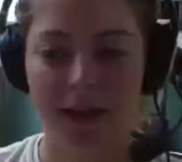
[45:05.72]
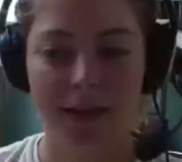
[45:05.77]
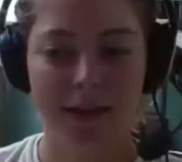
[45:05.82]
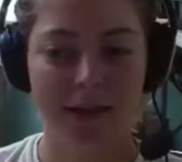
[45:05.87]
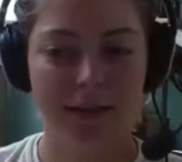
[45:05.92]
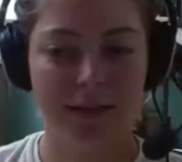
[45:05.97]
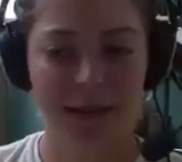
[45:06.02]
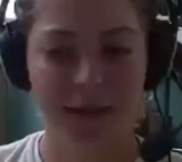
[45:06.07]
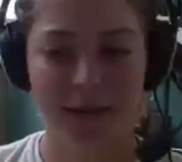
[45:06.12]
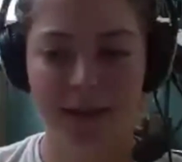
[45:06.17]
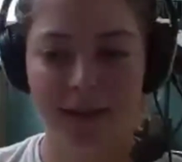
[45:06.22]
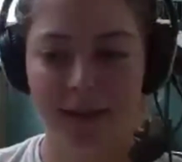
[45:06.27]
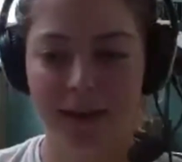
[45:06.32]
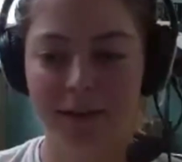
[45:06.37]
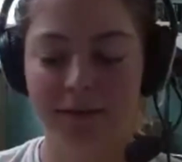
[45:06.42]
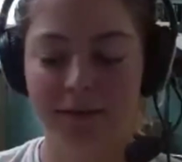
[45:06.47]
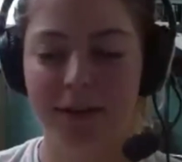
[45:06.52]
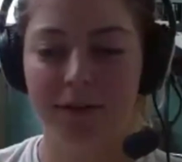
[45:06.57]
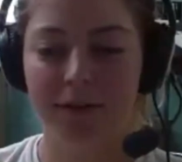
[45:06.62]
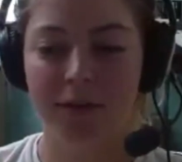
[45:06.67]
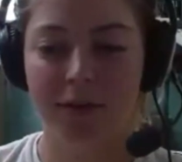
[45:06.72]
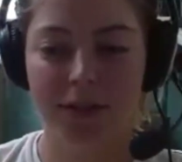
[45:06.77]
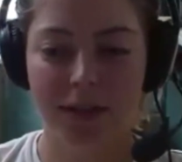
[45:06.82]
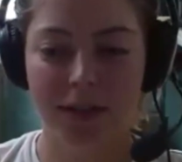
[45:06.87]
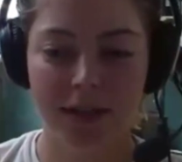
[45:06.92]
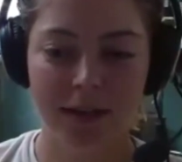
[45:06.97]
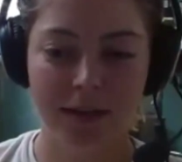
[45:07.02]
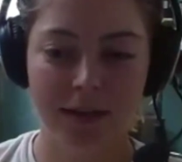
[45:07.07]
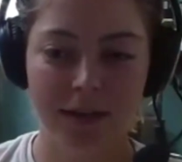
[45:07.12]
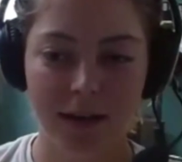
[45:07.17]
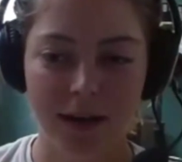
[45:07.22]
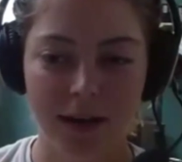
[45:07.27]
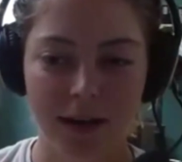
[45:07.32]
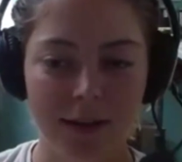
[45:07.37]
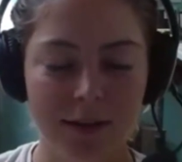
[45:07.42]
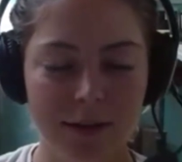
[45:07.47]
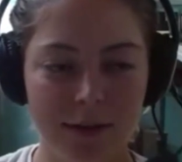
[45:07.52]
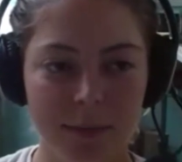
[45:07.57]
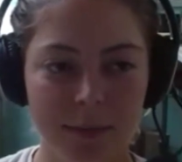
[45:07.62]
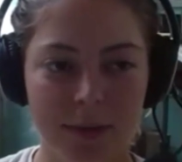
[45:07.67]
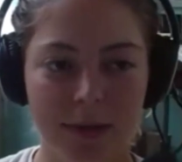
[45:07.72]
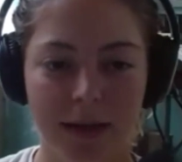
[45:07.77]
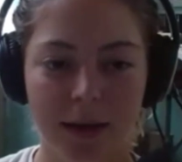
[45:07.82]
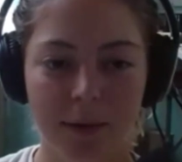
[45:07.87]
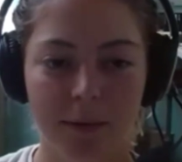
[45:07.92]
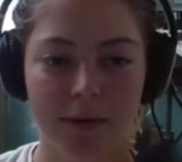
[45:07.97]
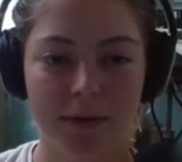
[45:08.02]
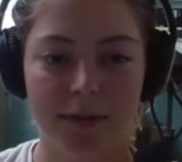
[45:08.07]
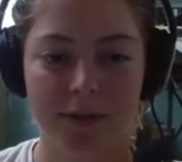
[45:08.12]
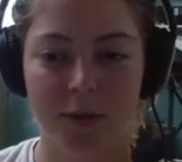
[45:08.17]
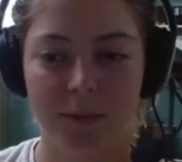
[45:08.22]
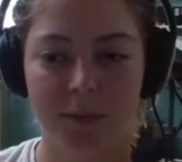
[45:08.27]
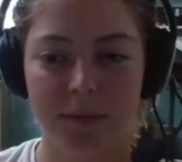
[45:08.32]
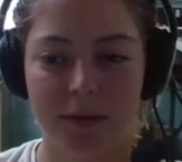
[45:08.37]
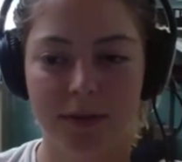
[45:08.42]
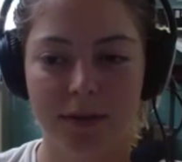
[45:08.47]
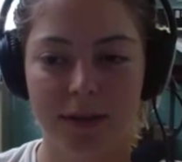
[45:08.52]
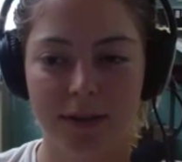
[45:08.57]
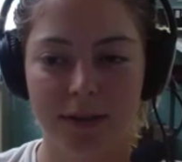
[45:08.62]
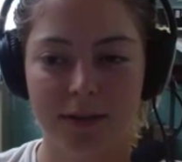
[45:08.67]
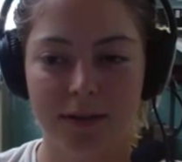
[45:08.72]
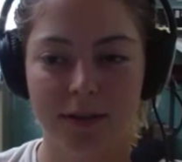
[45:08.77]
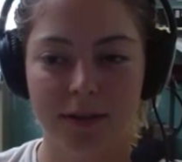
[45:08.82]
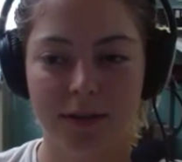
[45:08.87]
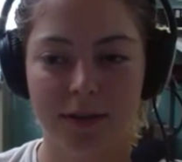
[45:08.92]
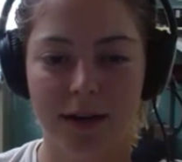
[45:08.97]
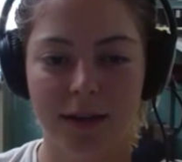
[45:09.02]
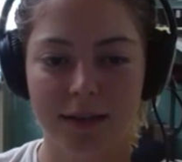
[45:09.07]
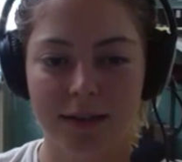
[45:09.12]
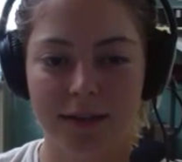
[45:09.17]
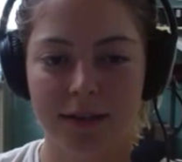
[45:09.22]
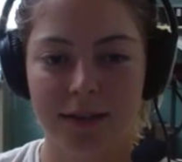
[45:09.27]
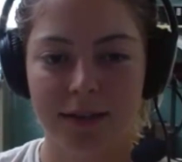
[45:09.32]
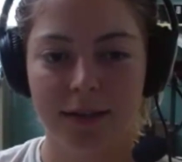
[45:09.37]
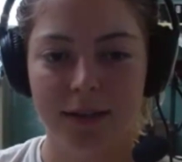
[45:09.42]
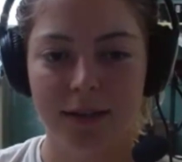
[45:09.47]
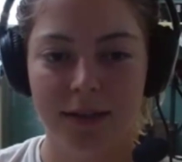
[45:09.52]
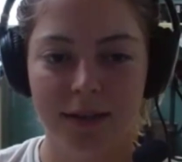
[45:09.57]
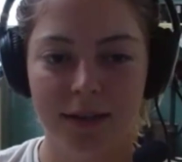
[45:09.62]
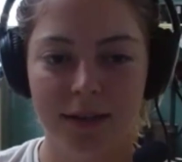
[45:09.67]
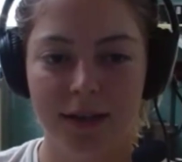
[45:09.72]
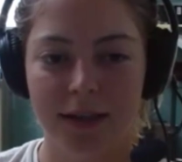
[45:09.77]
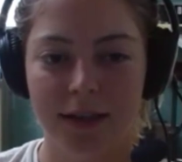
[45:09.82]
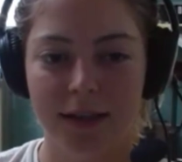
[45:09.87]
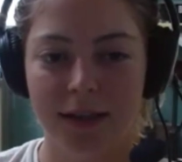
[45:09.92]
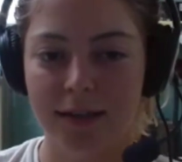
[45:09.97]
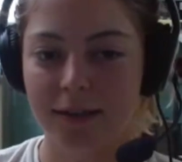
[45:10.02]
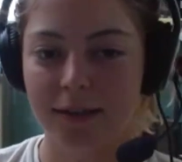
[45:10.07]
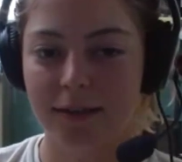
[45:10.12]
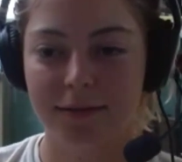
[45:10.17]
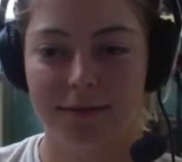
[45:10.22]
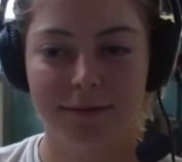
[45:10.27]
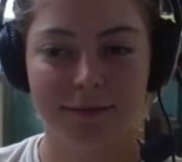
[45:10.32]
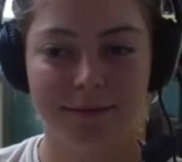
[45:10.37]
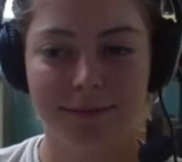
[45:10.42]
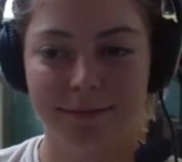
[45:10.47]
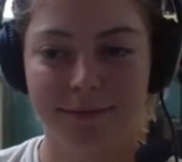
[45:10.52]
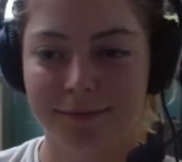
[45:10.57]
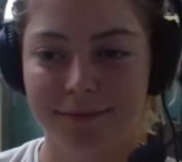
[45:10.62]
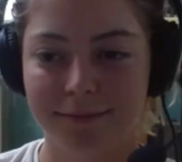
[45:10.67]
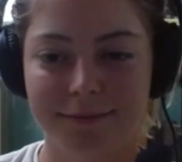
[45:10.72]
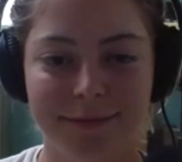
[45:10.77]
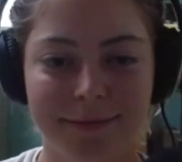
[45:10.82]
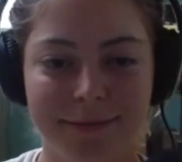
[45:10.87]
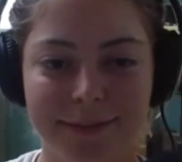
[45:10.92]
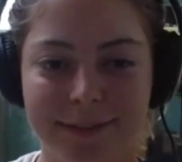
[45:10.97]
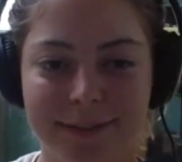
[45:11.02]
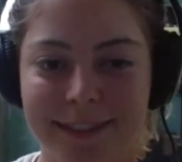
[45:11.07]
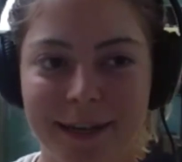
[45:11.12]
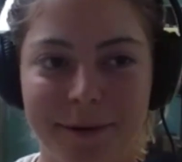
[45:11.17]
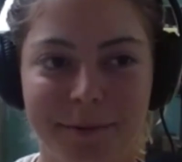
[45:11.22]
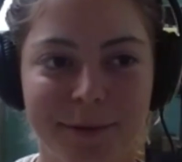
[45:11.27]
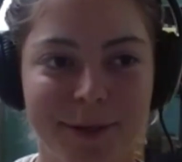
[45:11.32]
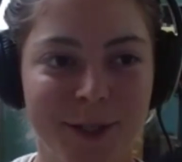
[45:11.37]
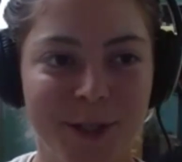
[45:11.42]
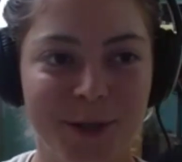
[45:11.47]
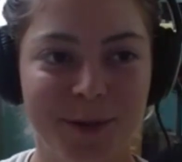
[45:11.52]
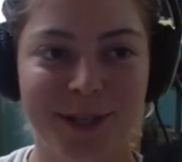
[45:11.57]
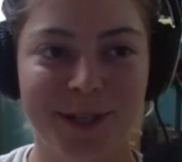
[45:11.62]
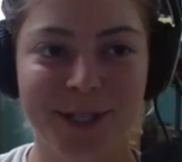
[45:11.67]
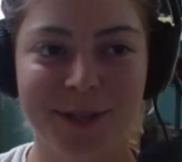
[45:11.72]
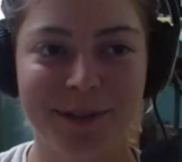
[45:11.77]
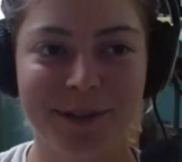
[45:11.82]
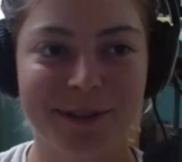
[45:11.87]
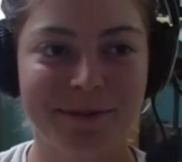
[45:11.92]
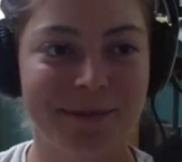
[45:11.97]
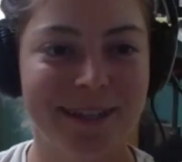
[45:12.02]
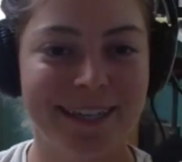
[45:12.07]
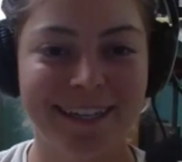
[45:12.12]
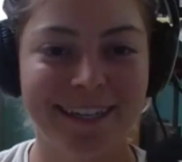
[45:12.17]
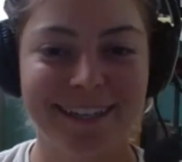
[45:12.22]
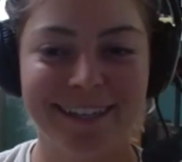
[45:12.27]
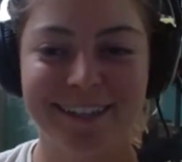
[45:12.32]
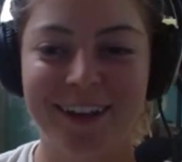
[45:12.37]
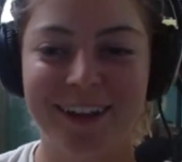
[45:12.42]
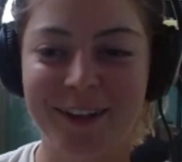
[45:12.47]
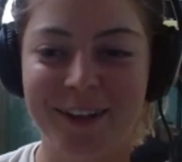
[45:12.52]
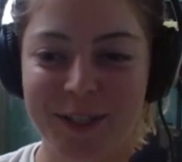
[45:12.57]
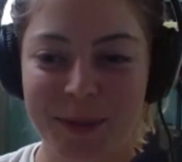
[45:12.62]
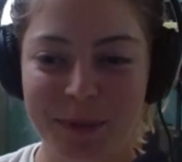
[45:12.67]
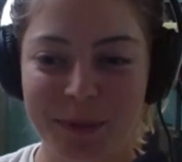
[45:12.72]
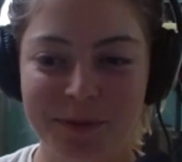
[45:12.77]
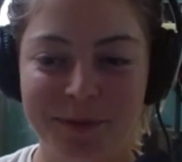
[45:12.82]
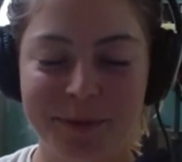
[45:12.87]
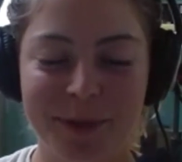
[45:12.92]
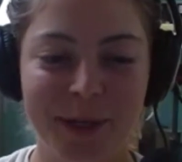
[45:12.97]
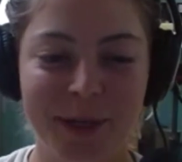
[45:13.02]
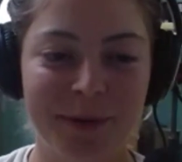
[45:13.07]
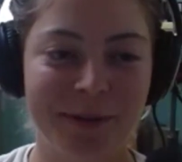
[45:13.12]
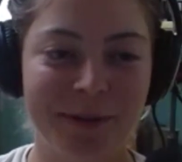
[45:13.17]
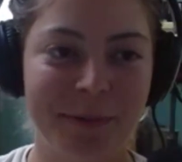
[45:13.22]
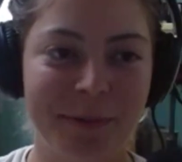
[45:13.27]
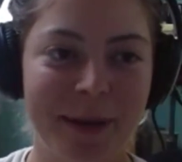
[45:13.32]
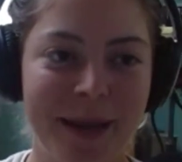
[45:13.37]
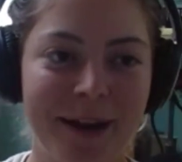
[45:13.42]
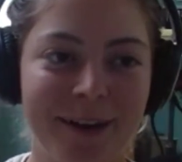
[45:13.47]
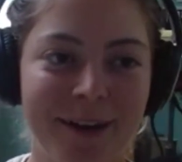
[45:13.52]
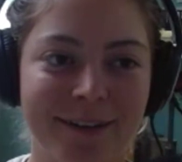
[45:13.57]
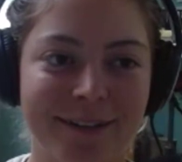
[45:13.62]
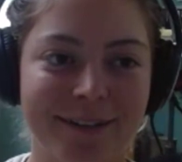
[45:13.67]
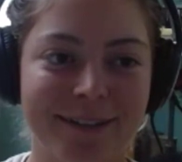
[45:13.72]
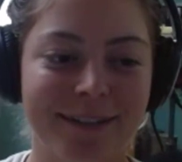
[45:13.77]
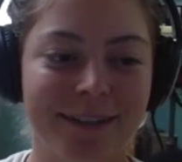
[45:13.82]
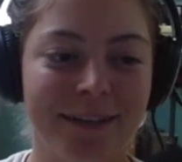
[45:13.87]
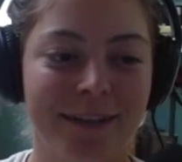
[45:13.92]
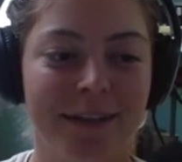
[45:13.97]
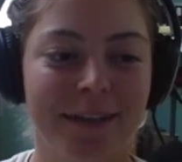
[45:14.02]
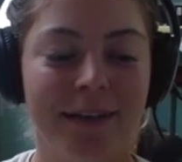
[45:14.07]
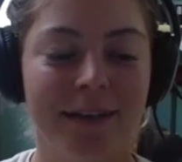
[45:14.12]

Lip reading: Again, I've never done it either, but I would assume that that's correct. And same situation with me, not super familiar with pears.